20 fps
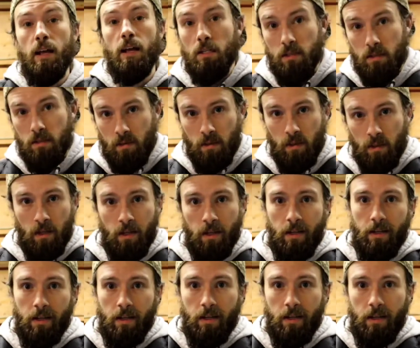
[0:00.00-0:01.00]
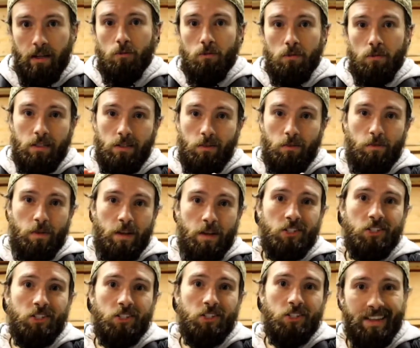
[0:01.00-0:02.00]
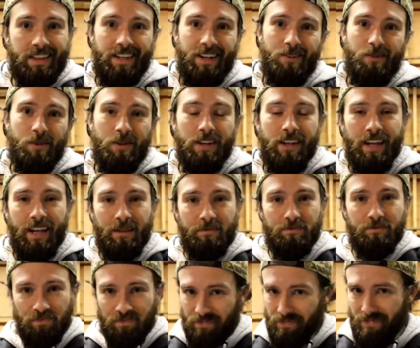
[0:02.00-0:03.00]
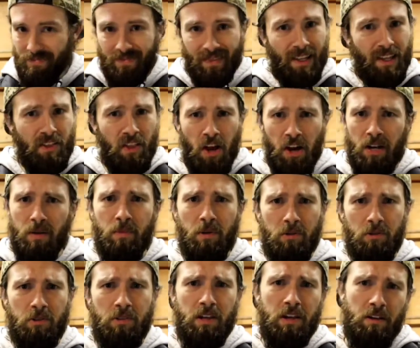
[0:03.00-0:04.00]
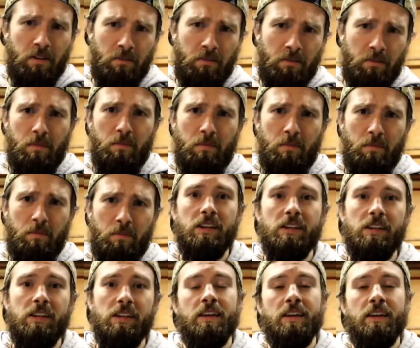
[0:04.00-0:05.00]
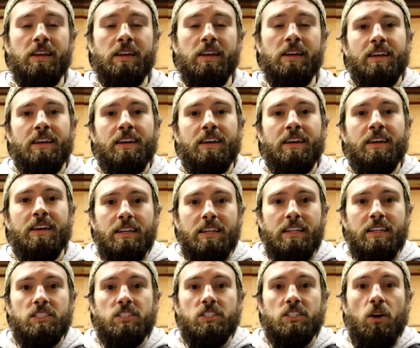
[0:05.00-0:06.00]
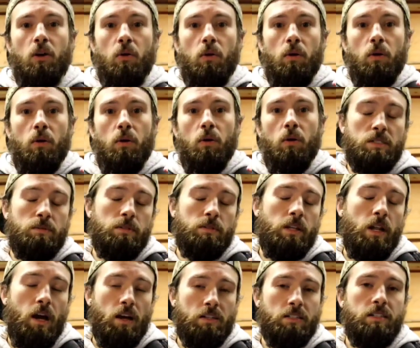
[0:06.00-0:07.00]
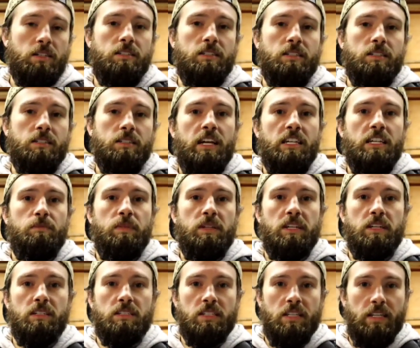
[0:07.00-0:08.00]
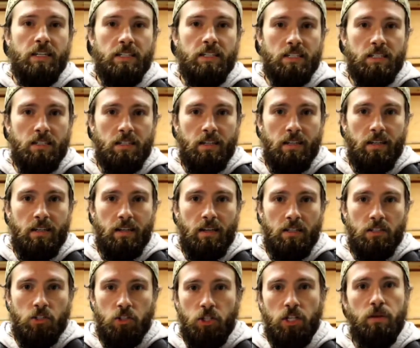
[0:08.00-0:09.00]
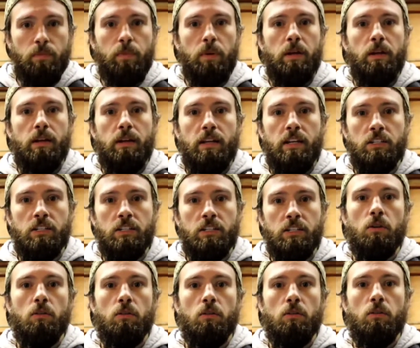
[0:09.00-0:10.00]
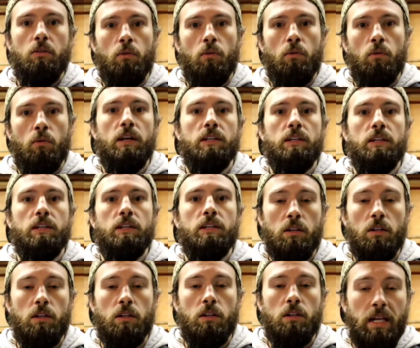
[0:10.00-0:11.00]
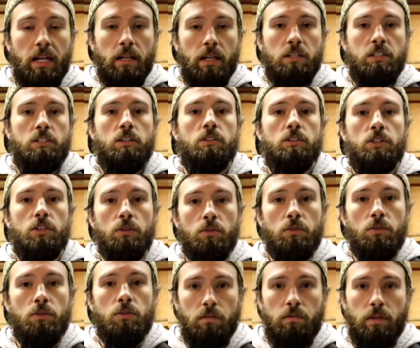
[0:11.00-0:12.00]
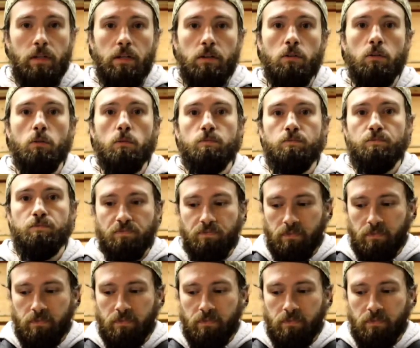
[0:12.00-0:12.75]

bus, and we'll eventually get there one day. Not gonna be able to do that on Von Burgundy. And so Knocksense is nice because it's a cheap intro level way to just immediately start tuning your vehicle